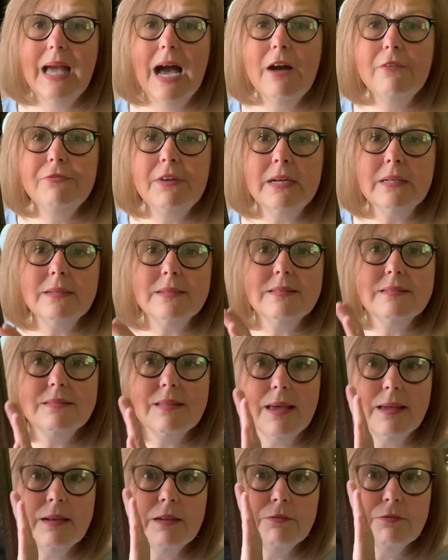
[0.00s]
I found a
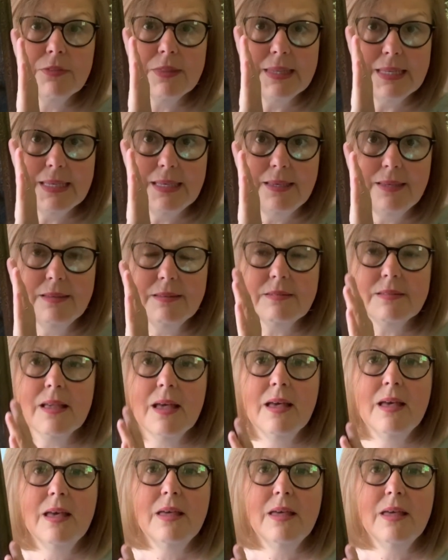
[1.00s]
set of these.